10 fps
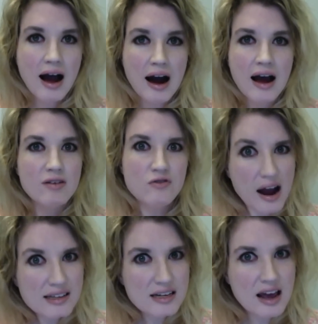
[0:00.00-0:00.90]
Uh, and
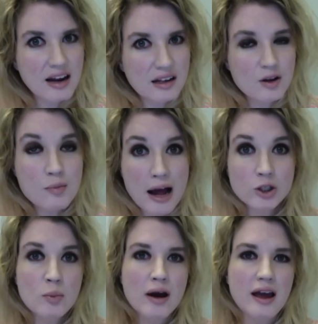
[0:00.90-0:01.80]
fascinatingly,
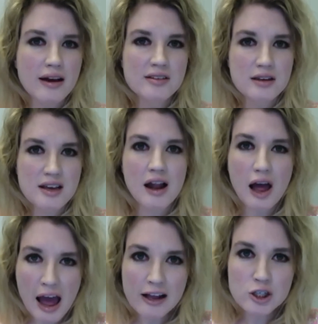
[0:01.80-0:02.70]
Magic Mike XXL
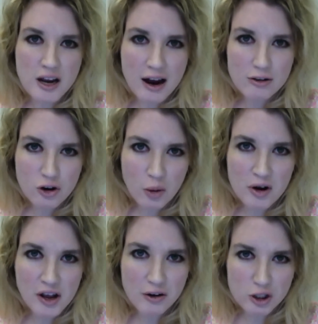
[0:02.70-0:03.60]
edged out
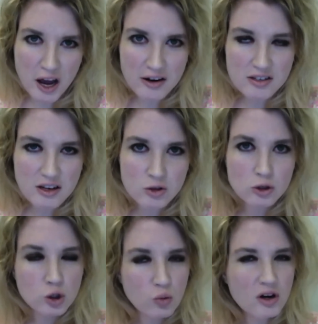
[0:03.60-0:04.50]
Terminator Genisys,
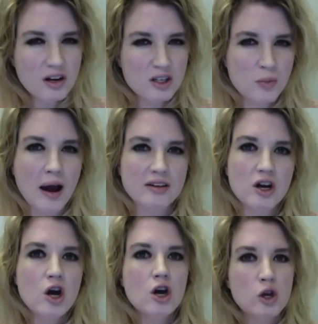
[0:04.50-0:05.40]
which you wouldn't expect.
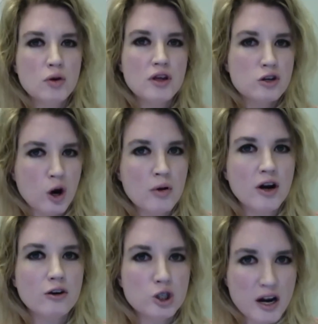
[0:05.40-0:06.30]
You would think
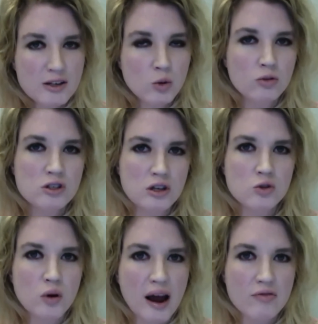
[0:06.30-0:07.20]
Terminator
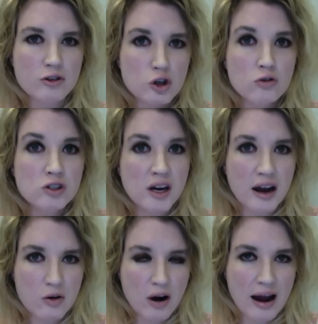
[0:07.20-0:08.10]
Genisys would have the Tuesday
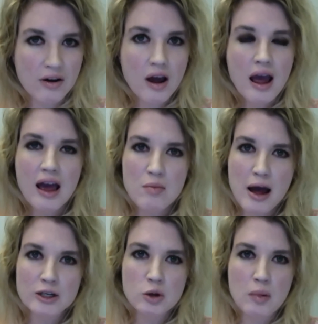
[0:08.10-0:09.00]
night crowd and
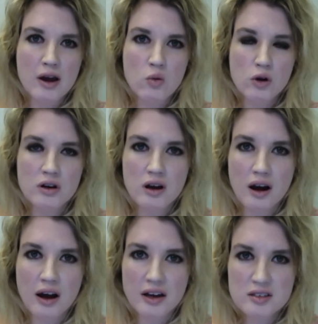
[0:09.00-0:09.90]
Magic Mike would
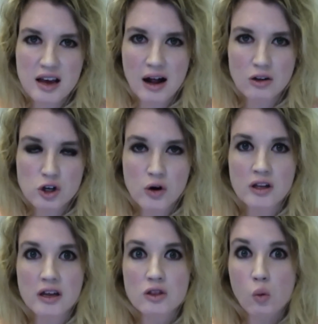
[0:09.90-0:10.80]
uh, excel during
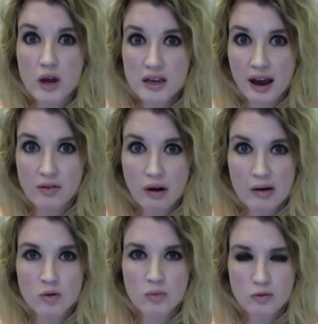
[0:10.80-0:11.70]
like the weekend,
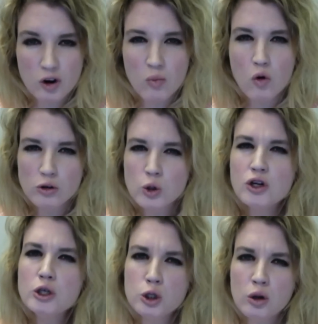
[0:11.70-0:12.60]
right? When, you know, more
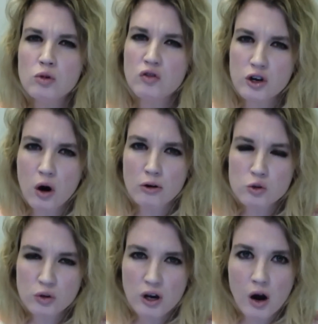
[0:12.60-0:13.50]
traditional
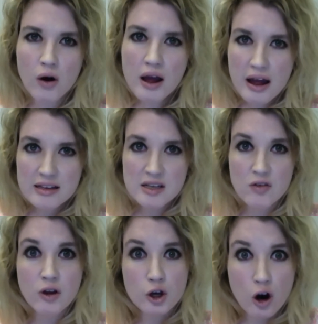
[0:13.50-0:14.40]
moviegoers would go instead
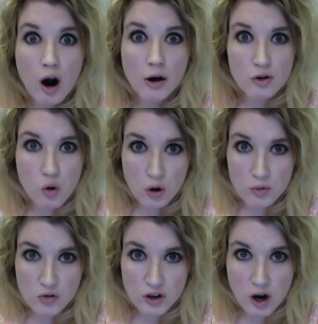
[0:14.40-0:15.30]
of like your hardcore
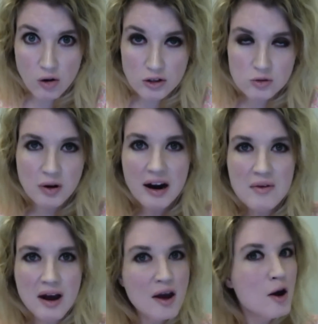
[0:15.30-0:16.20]
moviegoers. But
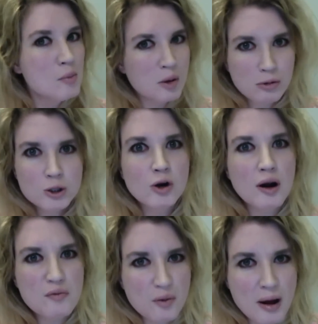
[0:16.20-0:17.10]
anyway, people showed
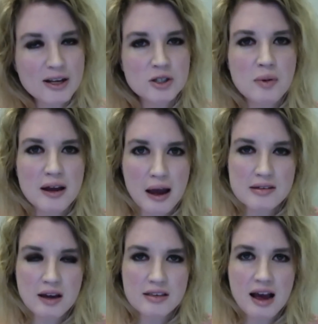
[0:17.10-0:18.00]
up for Magic Mike
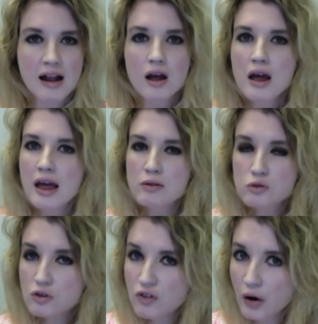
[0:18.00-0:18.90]
XXL. It
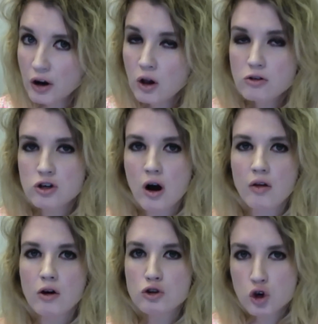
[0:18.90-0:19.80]
was a very close call
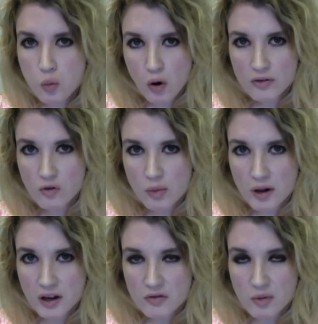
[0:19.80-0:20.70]
though, 2.4
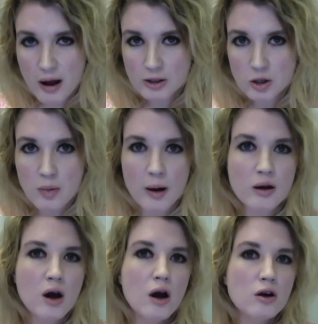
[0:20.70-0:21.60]
million for Magic
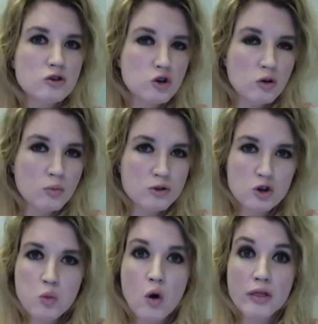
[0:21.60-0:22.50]
Mike,
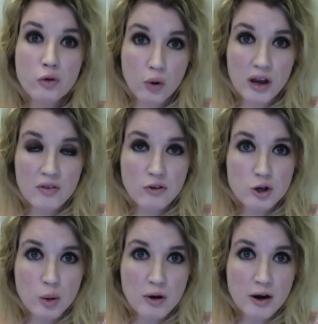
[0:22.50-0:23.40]
2.3 for
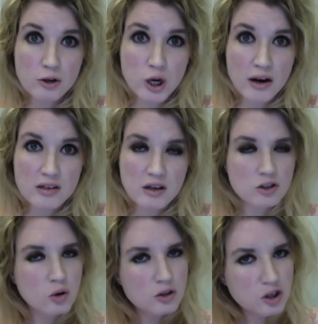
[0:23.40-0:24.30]
Terminator Genisys.
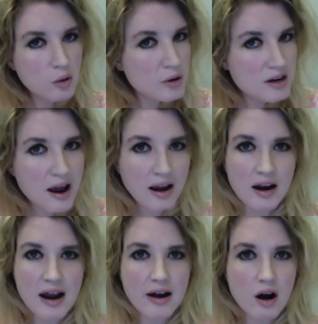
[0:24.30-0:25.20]
So it's going to be neck
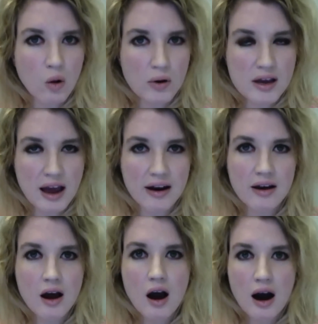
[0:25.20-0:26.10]
and neck all weekend.
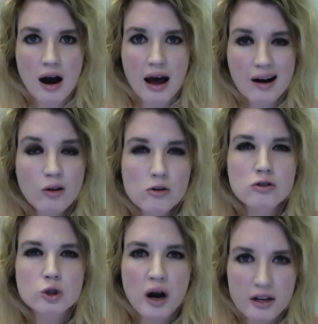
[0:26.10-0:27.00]
Uh, and I'll
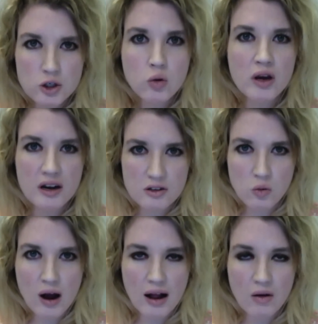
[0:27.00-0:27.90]
also try and tweet as
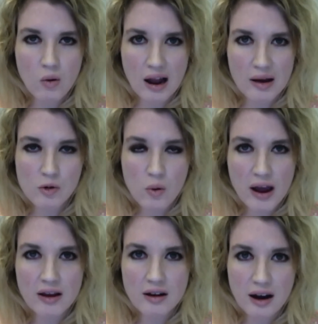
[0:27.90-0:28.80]
well while I'm
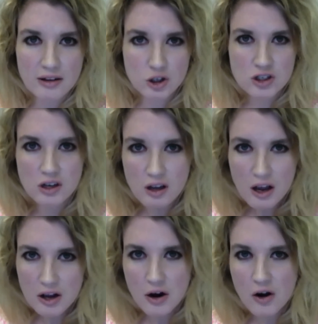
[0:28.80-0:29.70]
away, uh, just to,
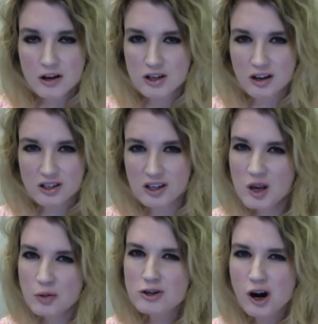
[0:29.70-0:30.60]
you know, to, to,
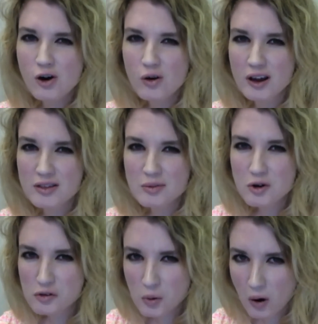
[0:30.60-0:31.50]
keep a toe in the
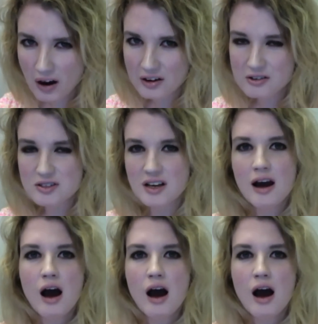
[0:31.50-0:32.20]
movie waters.